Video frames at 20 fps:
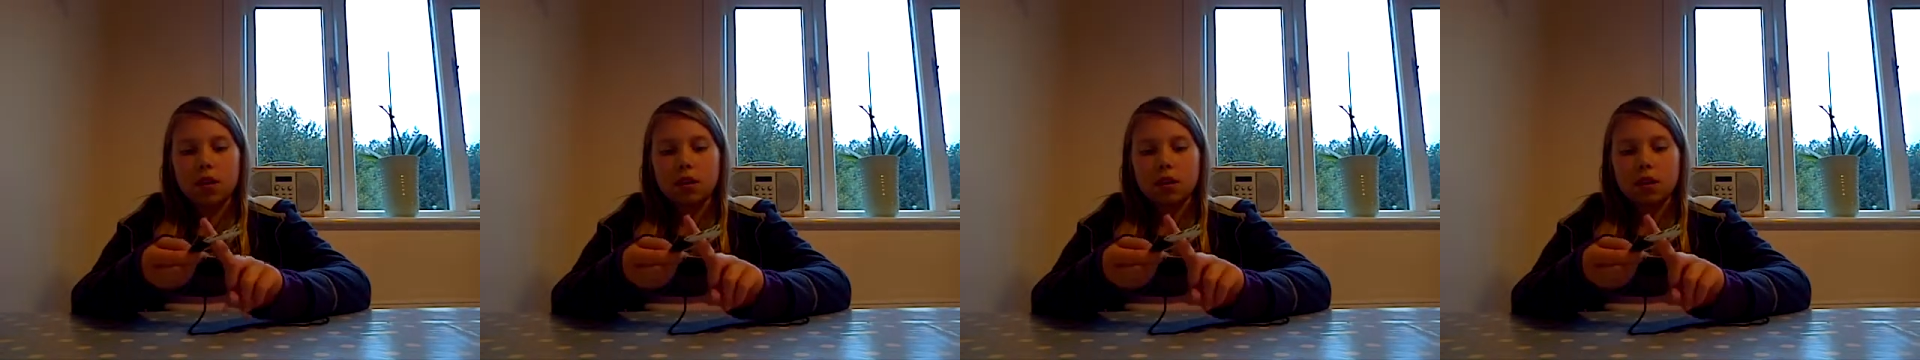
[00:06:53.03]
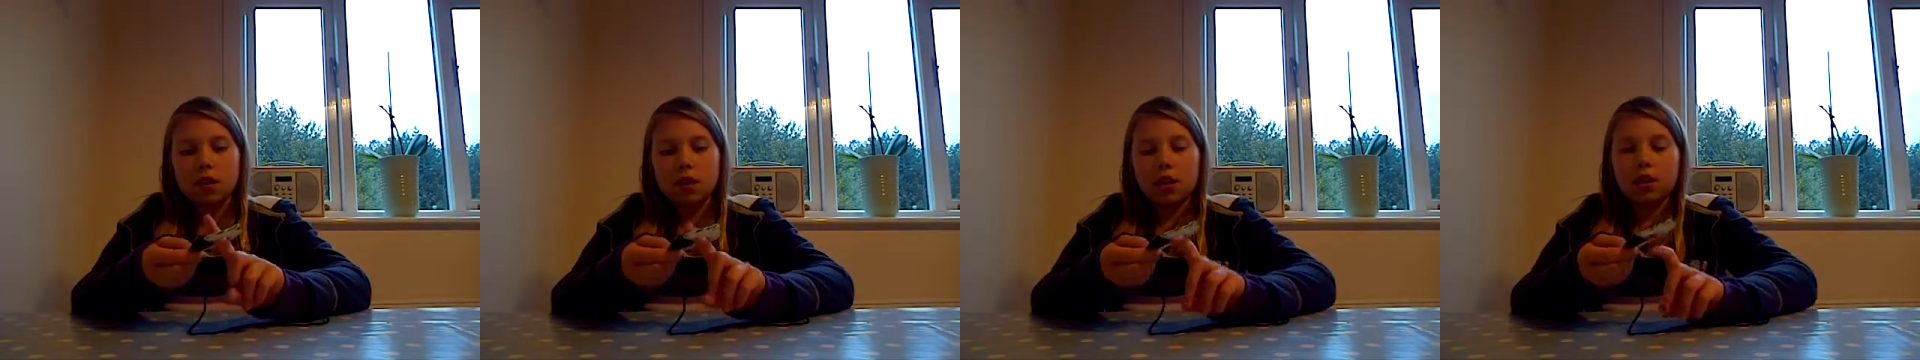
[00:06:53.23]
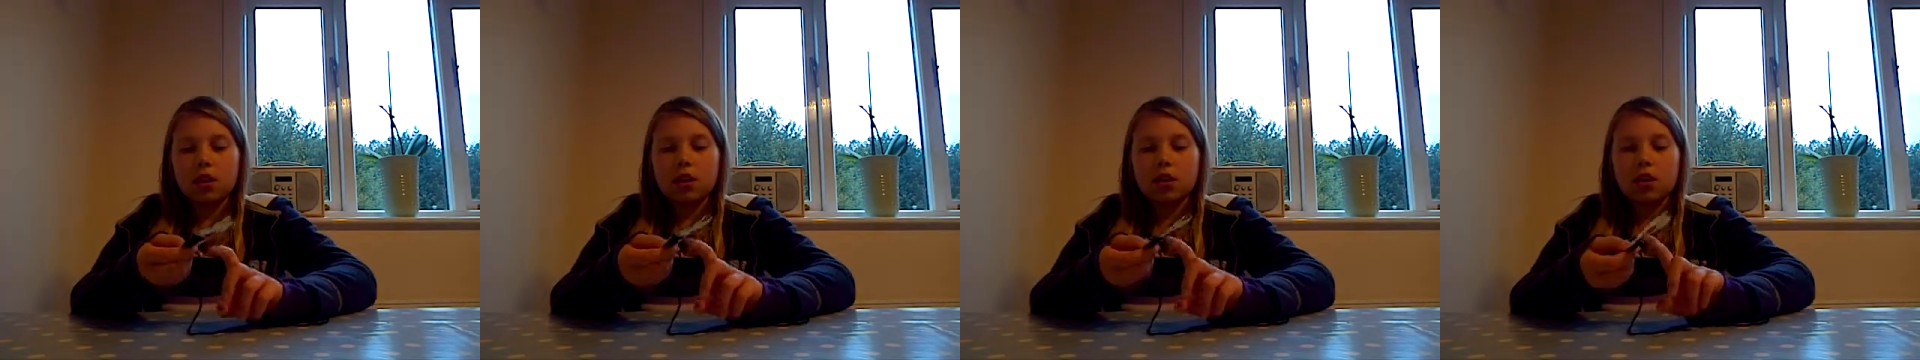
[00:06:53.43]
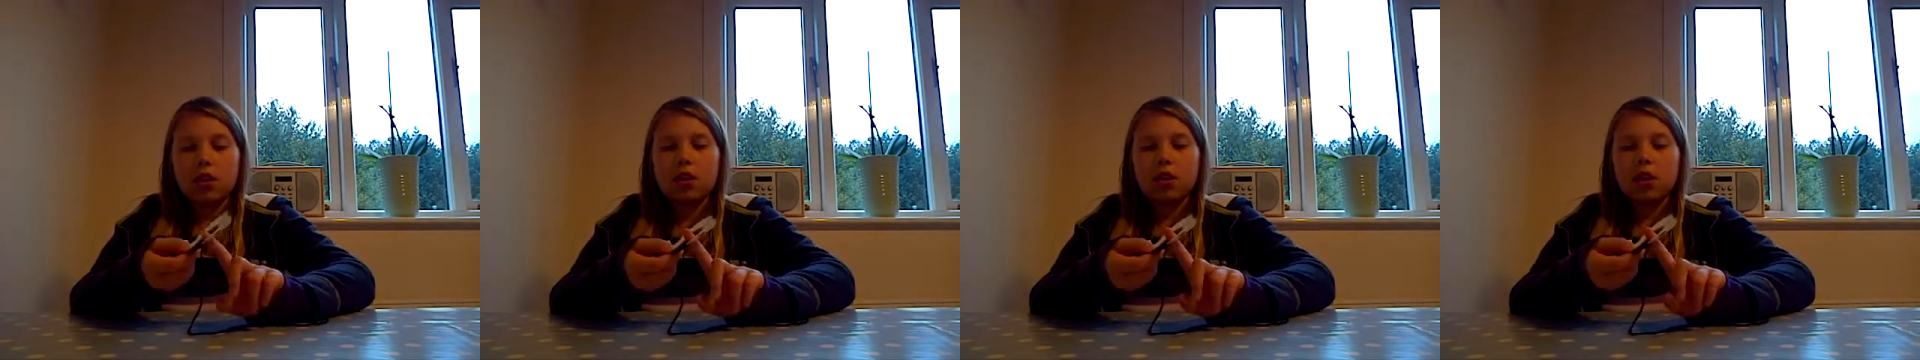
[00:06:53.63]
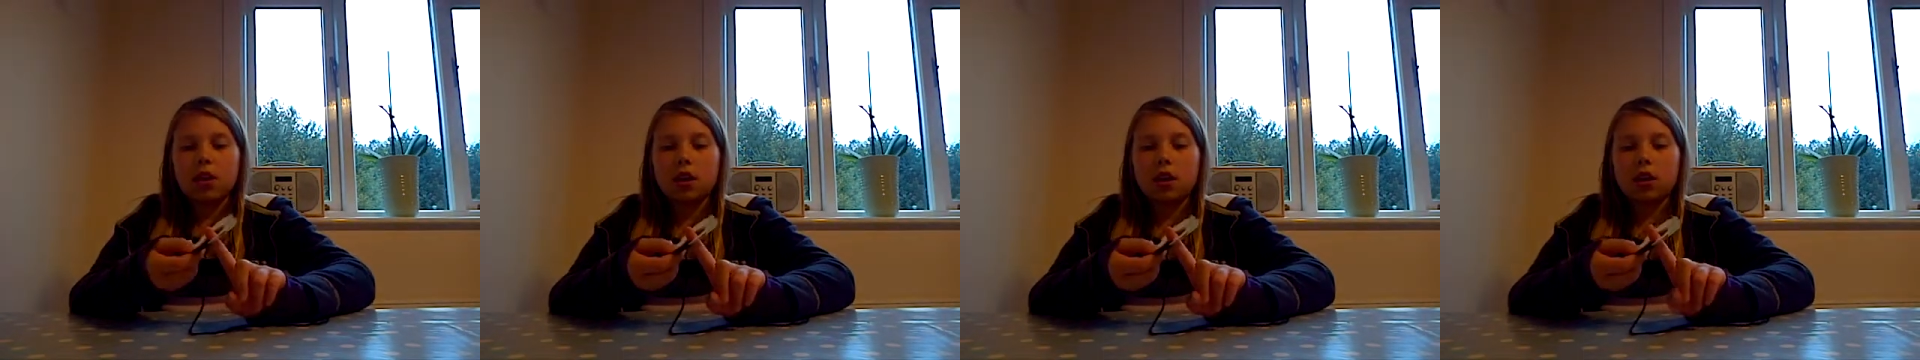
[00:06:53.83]
then you
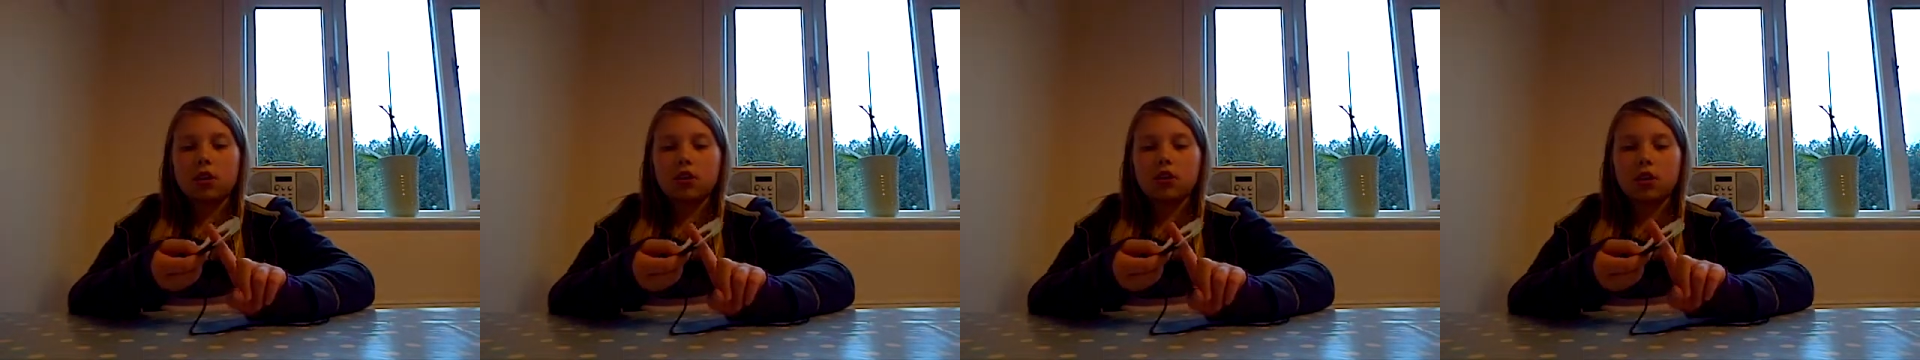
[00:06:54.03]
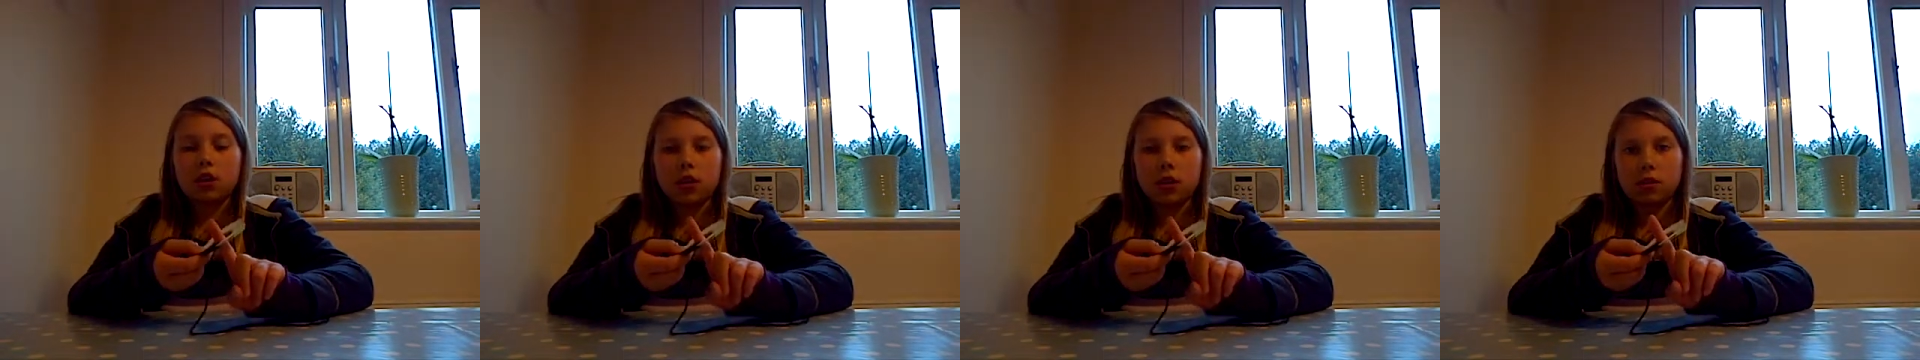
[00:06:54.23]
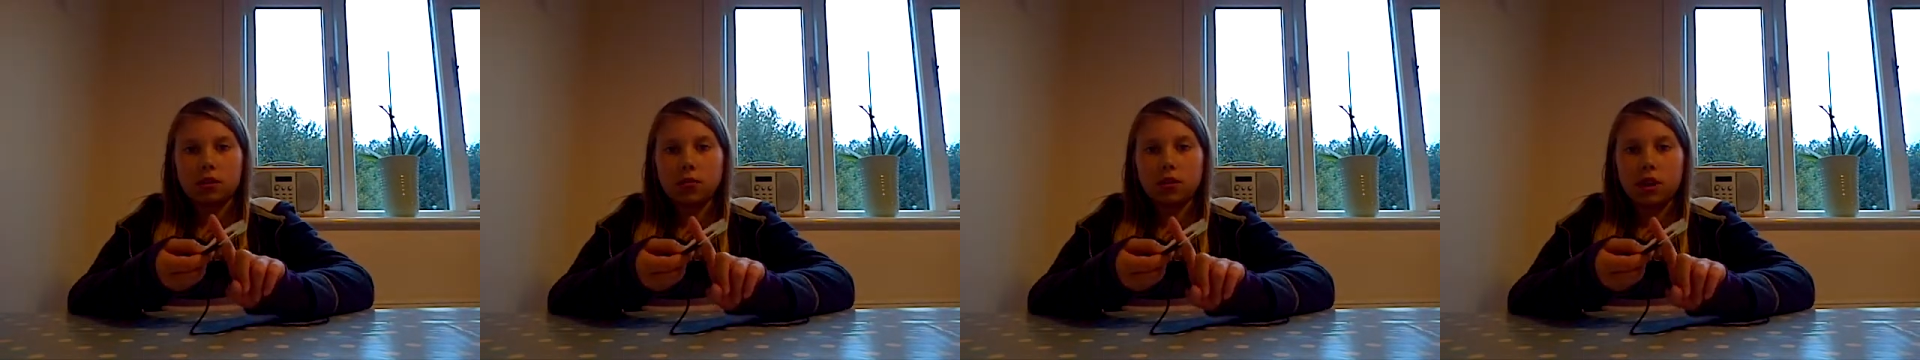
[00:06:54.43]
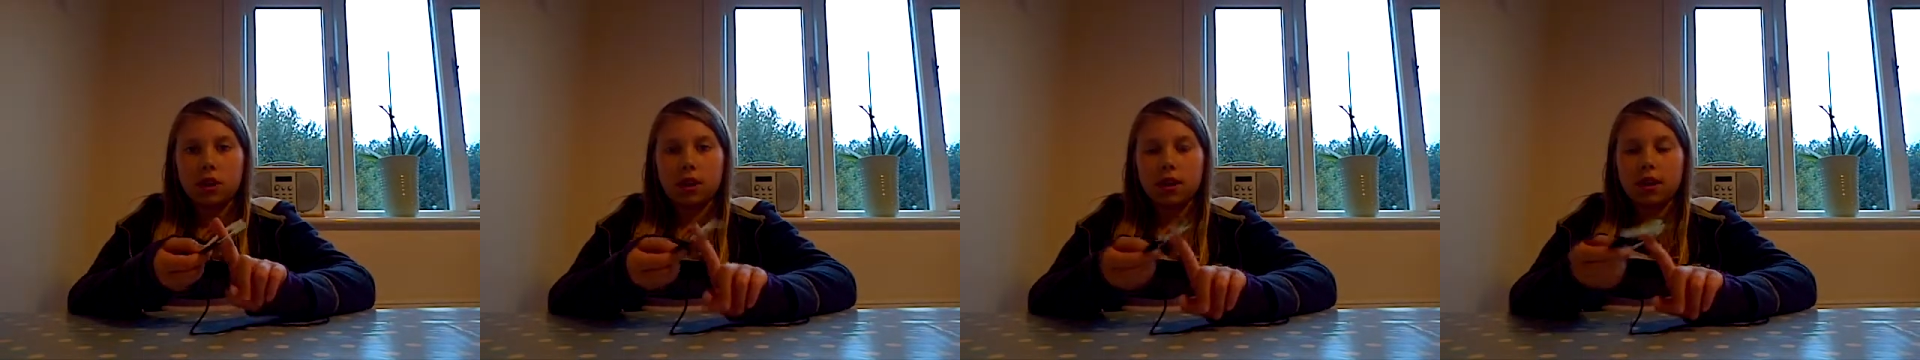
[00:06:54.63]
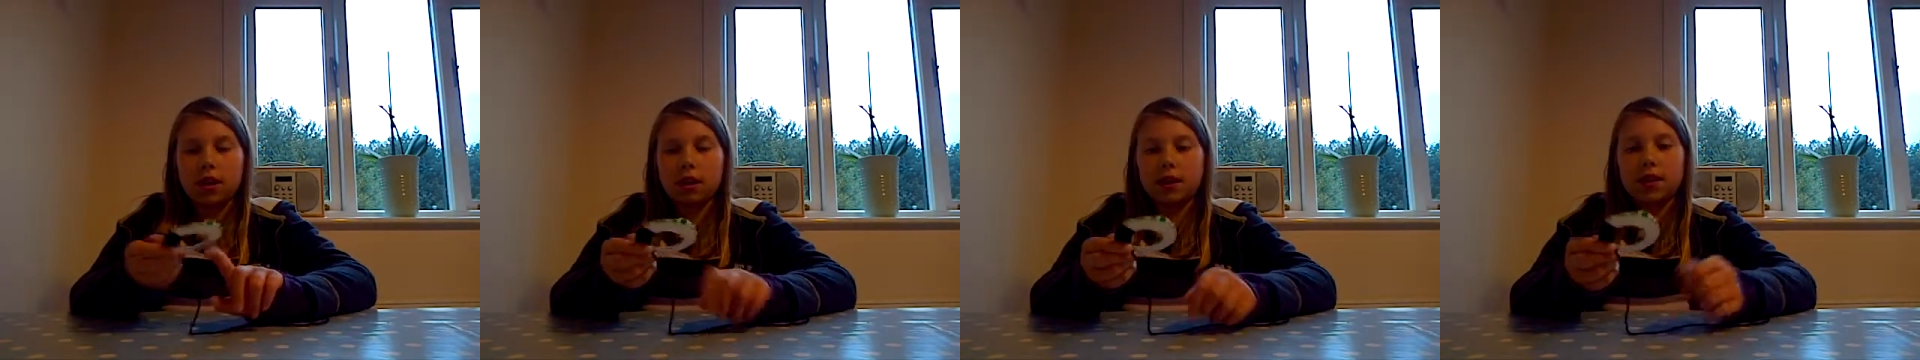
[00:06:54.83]
only can just put it in.